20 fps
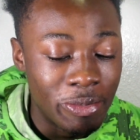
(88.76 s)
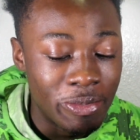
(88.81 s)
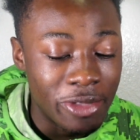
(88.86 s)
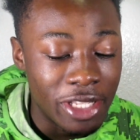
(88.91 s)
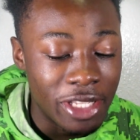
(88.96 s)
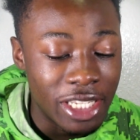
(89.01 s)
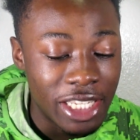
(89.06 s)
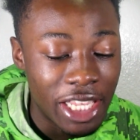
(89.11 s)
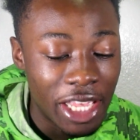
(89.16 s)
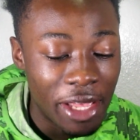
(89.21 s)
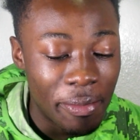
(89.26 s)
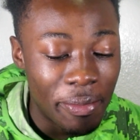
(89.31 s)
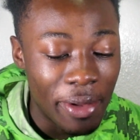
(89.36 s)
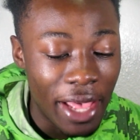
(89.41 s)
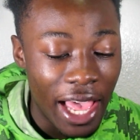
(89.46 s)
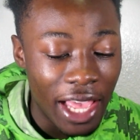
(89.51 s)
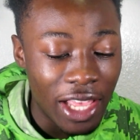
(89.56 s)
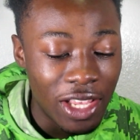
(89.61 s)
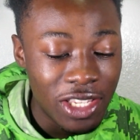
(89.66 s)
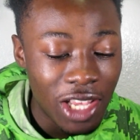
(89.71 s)
let's get
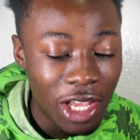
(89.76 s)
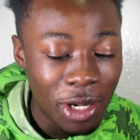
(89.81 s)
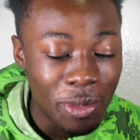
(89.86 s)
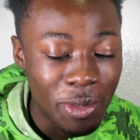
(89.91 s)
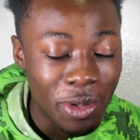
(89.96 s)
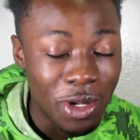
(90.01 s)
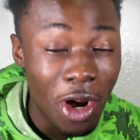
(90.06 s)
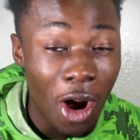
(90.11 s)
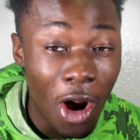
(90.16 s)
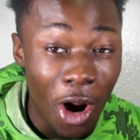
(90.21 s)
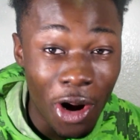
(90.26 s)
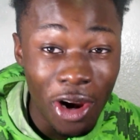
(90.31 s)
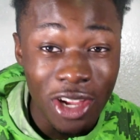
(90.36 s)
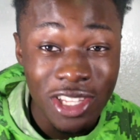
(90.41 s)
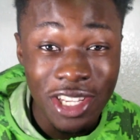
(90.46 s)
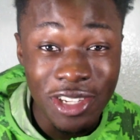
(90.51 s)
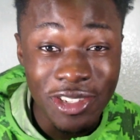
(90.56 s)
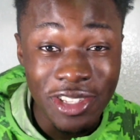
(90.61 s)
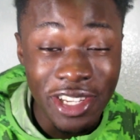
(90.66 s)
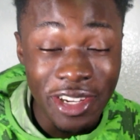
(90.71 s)
back. You saw them cars
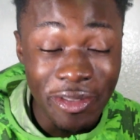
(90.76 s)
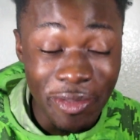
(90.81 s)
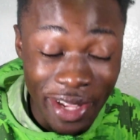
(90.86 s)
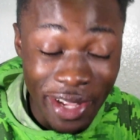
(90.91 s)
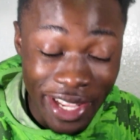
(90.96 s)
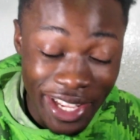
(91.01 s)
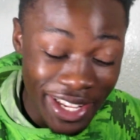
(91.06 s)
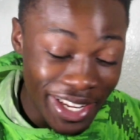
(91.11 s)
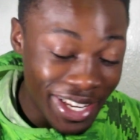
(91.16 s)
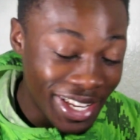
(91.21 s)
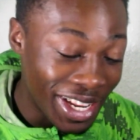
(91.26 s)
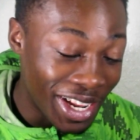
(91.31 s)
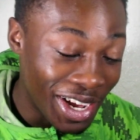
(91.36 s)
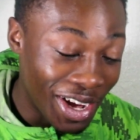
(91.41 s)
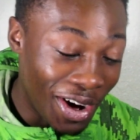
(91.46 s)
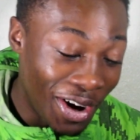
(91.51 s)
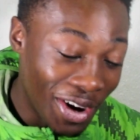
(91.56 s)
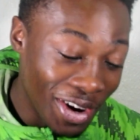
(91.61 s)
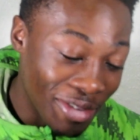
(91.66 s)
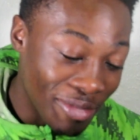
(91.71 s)
out there, man?
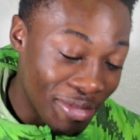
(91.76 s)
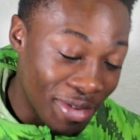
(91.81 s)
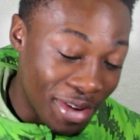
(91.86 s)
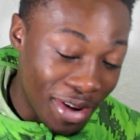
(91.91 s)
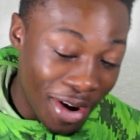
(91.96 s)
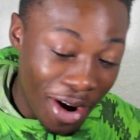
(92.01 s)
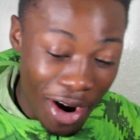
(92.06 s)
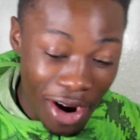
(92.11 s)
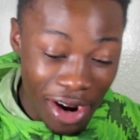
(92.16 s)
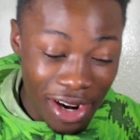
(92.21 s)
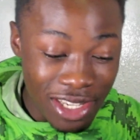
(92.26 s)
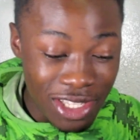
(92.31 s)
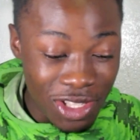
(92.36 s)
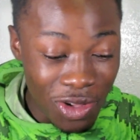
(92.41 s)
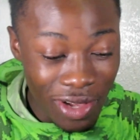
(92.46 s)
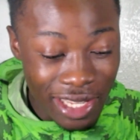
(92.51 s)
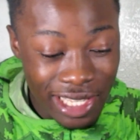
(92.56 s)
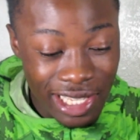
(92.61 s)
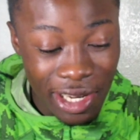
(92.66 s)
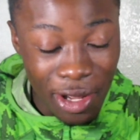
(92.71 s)
All them cars.
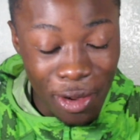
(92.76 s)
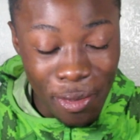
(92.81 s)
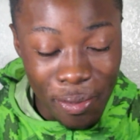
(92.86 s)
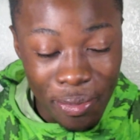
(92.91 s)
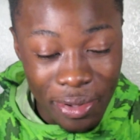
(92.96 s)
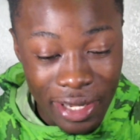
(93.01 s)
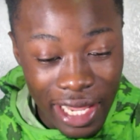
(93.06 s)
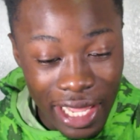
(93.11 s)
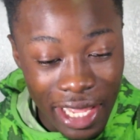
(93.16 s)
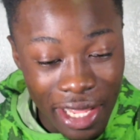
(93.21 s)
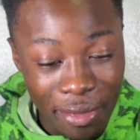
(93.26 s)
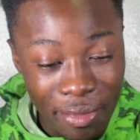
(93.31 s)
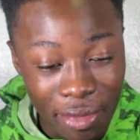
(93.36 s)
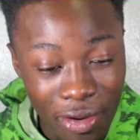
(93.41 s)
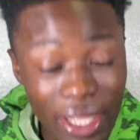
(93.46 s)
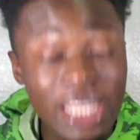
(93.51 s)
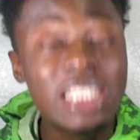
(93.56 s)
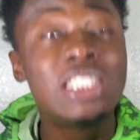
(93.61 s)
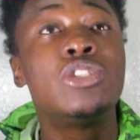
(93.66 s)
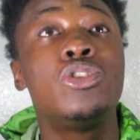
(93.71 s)
Noizy don't play,
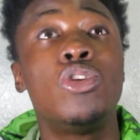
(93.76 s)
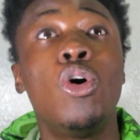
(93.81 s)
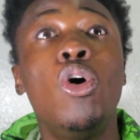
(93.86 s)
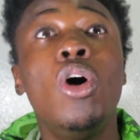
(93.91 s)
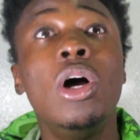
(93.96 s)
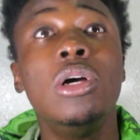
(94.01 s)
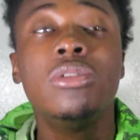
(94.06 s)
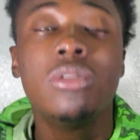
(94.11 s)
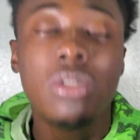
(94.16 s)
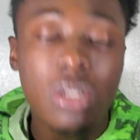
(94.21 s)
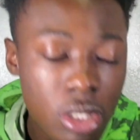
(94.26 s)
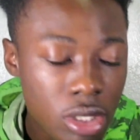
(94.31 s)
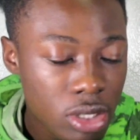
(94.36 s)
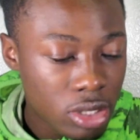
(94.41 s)
bro. It's Noizy.